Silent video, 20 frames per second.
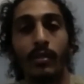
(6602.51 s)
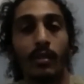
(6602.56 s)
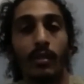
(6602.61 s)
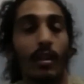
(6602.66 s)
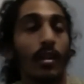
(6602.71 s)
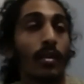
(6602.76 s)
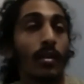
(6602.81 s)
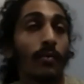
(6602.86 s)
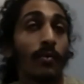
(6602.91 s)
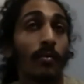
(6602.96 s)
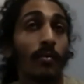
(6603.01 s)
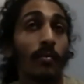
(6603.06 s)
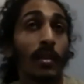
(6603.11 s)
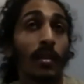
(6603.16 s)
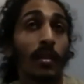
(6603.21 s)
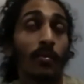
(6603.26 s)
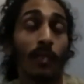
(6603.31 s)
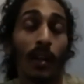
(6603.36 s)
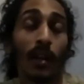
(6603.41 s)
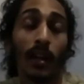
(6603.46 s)
stand up for
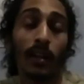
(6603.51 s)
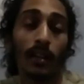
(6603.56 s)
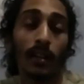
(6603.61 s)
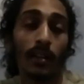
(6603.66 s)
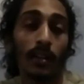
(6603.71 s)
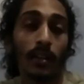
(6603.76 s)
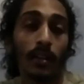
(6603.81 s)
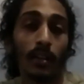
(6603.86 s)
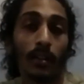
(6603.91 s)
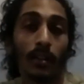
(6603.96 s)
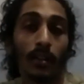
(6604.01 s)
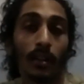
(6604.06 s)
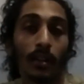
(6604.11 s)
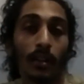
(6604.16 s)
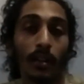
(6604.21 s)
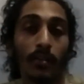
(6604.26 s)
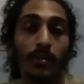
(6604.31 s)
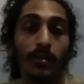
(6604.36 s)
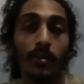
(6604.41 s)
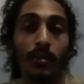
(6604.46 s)
me when I needed it.
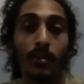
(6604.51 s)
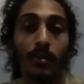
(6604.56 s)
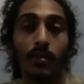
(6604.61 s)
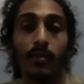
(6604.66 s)
So